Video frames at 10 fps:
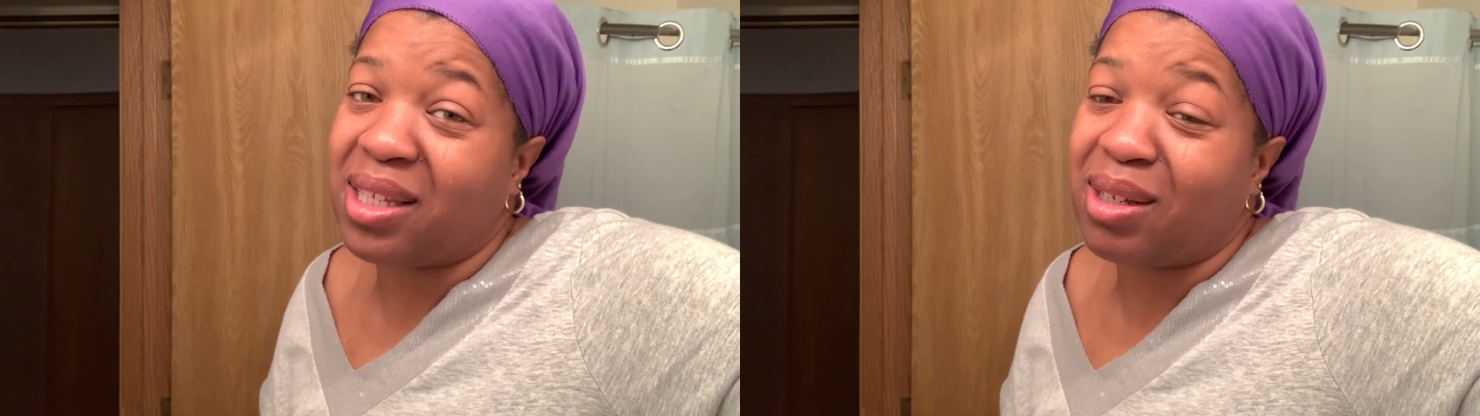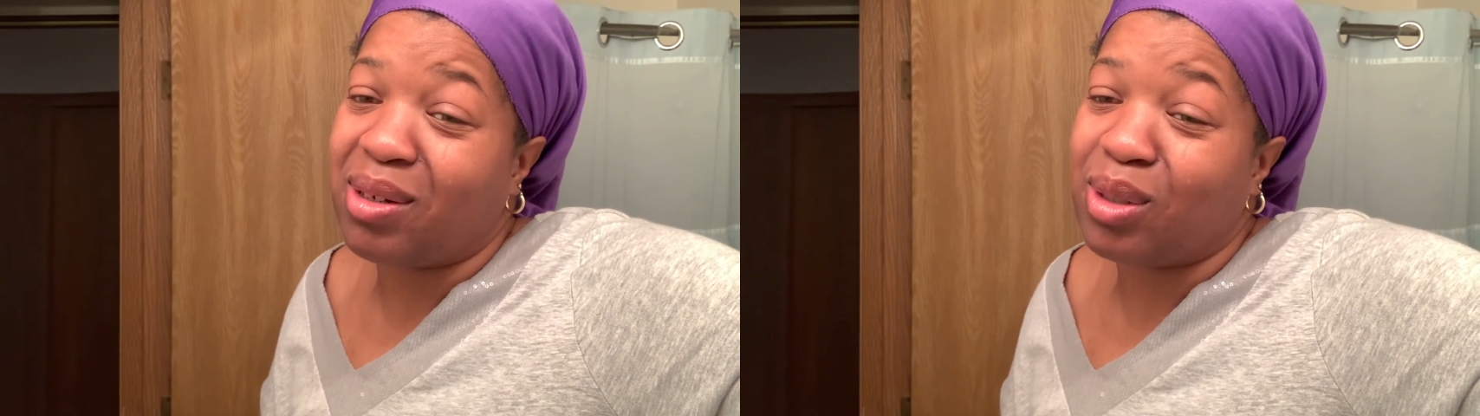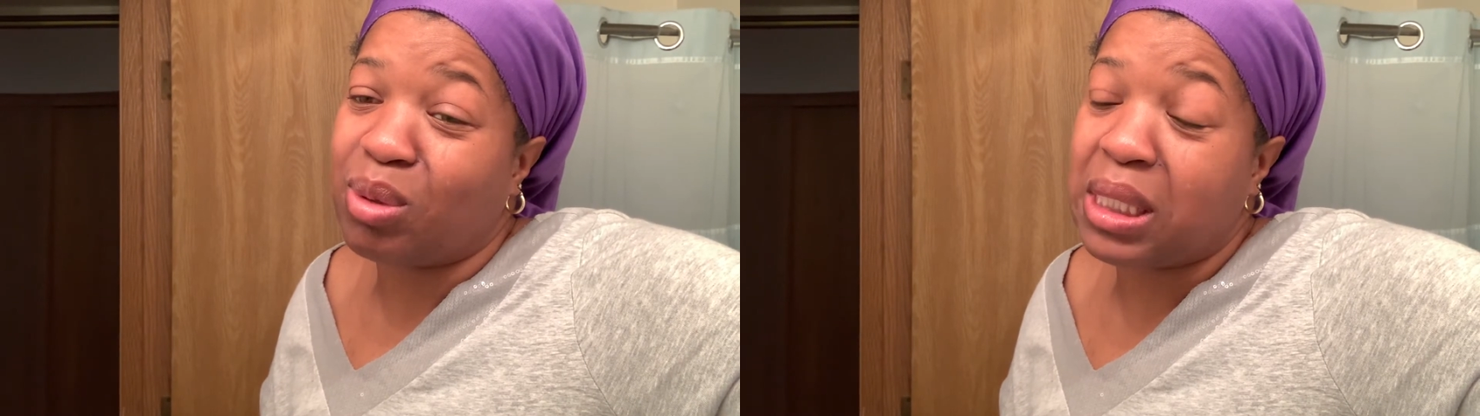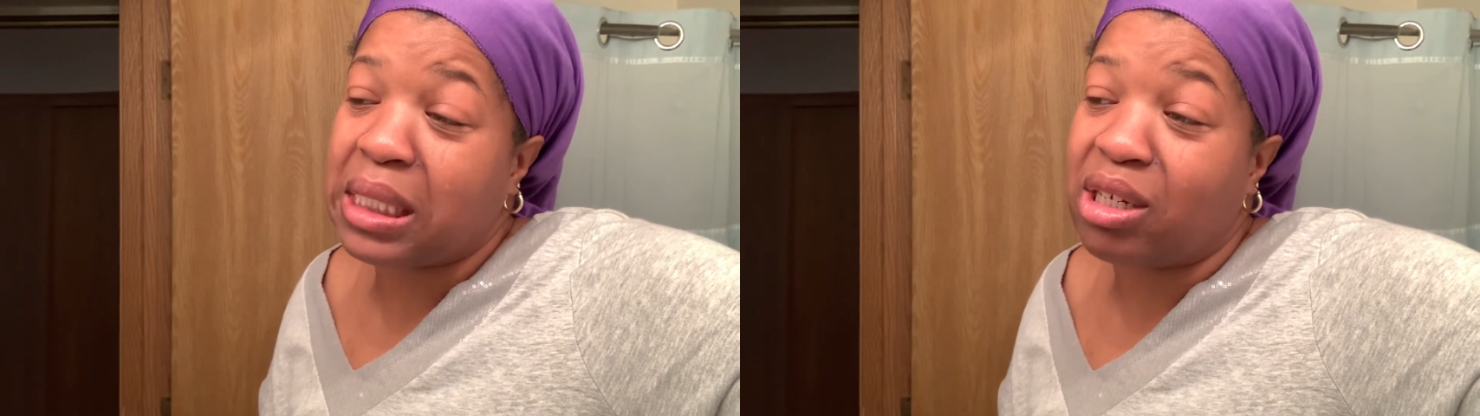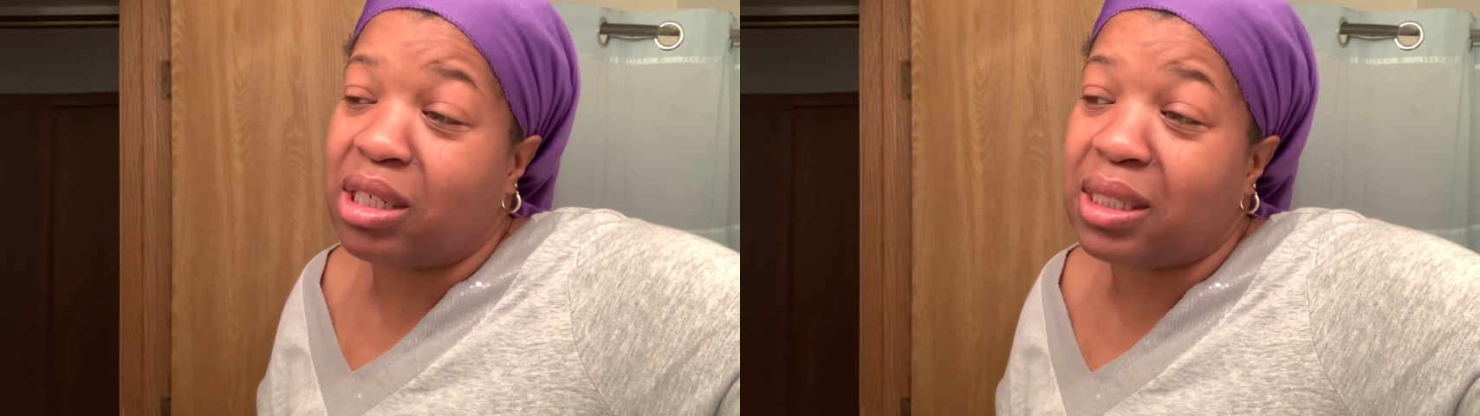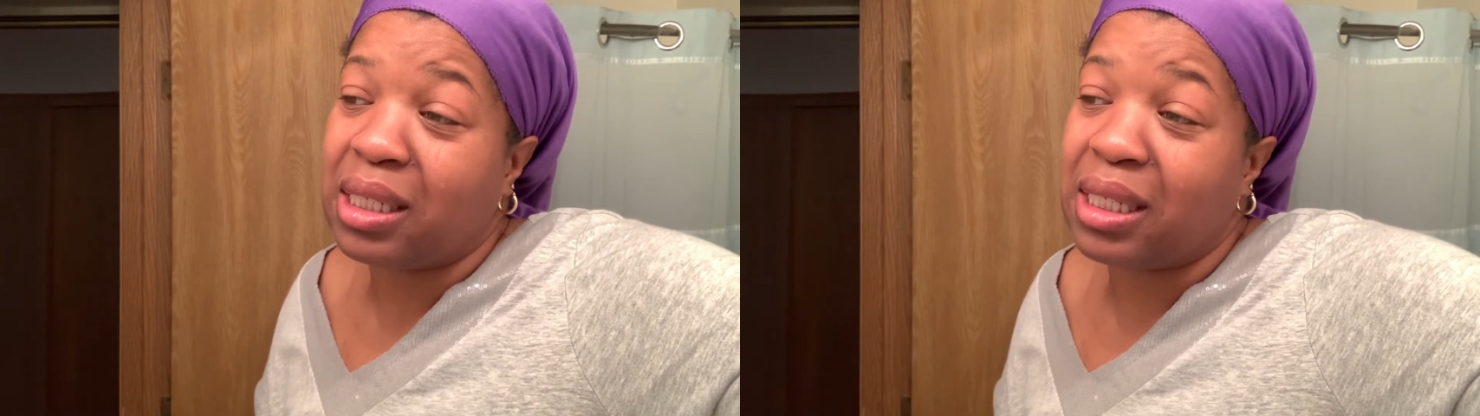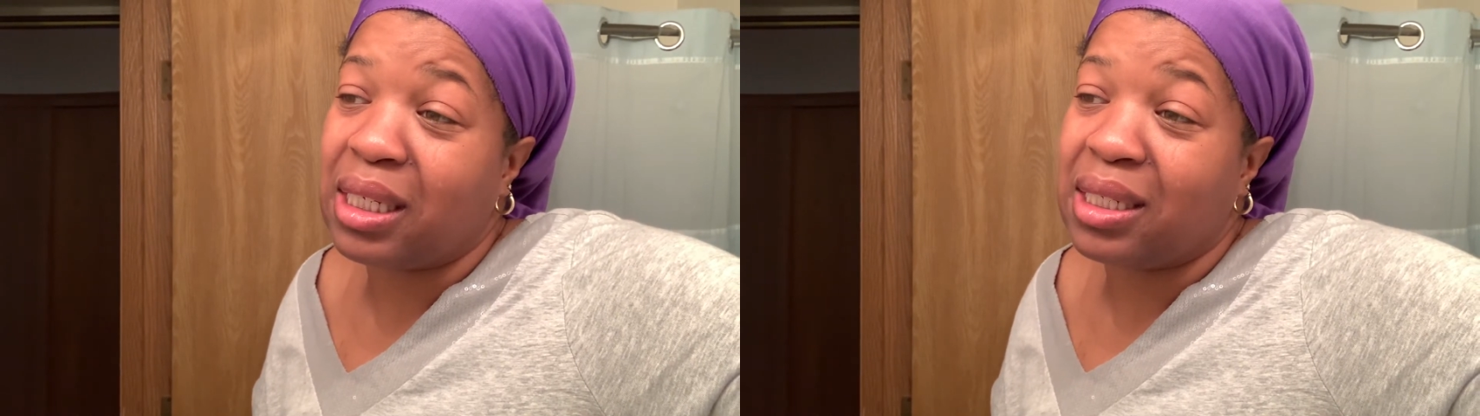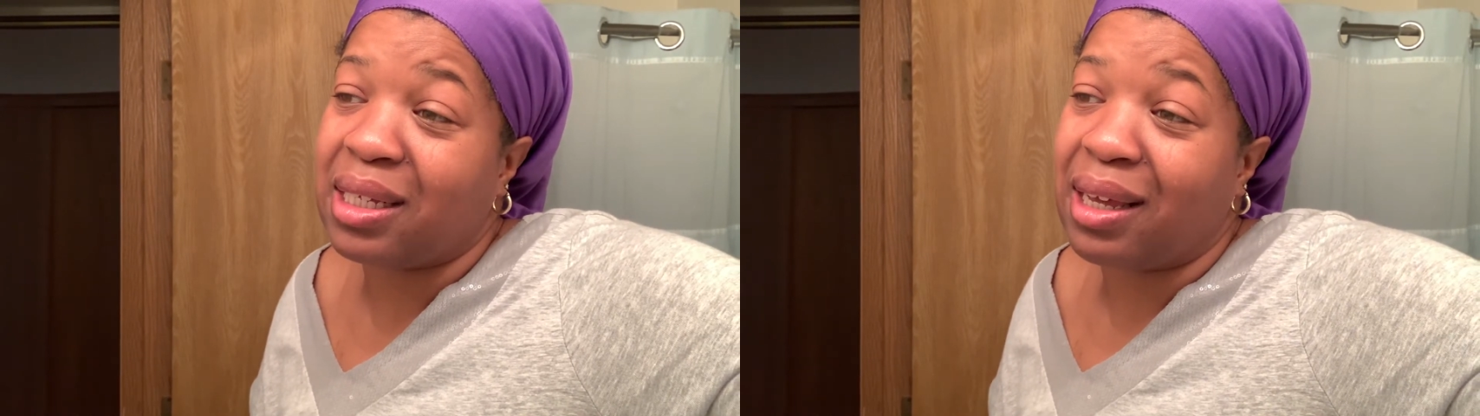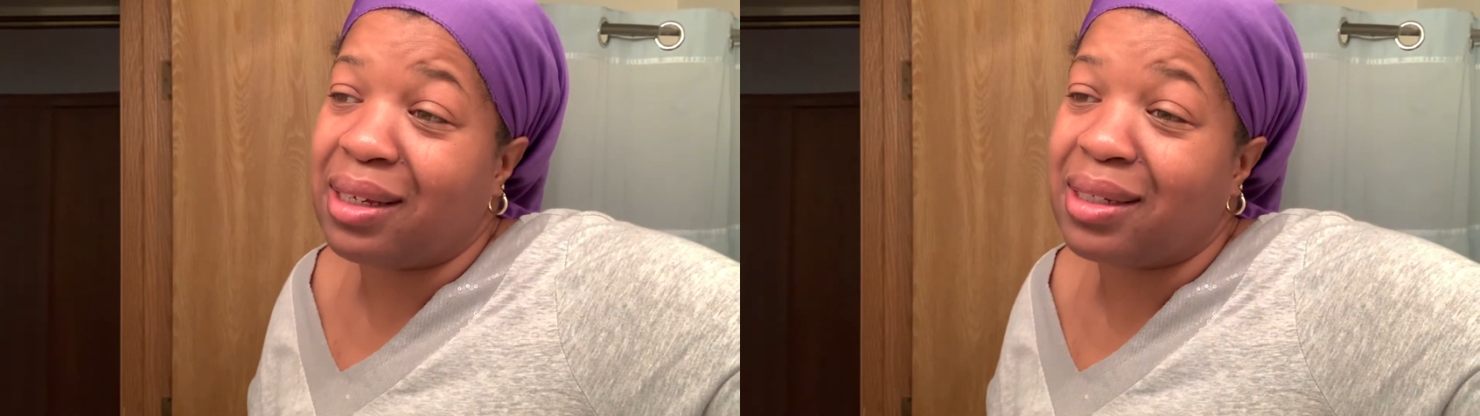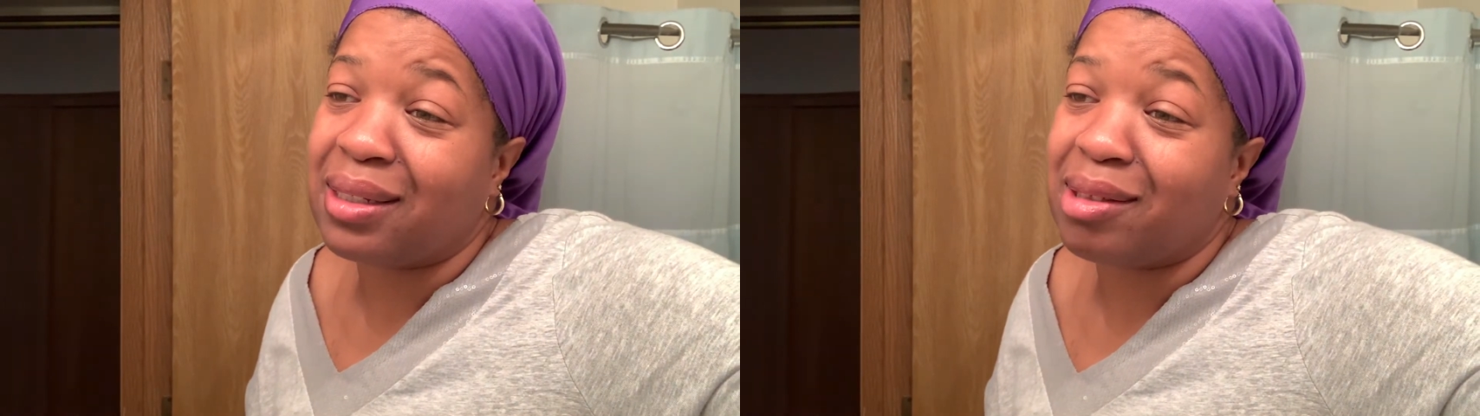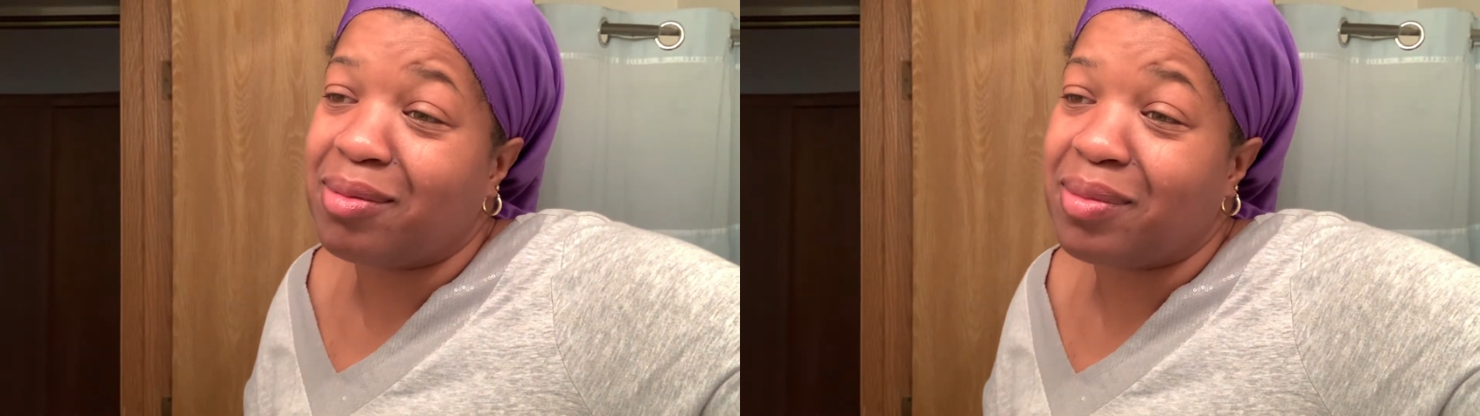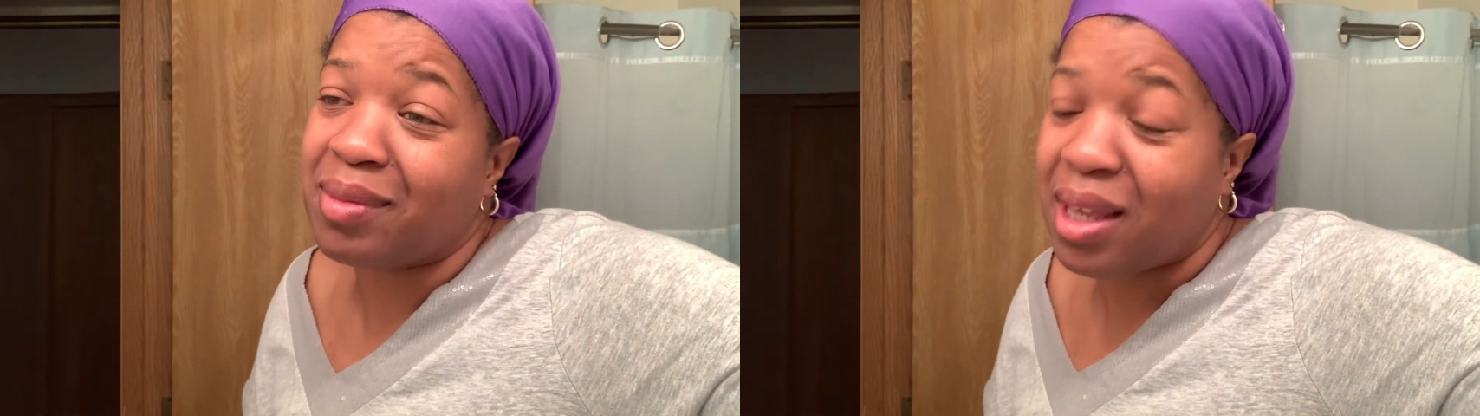soda is really salty and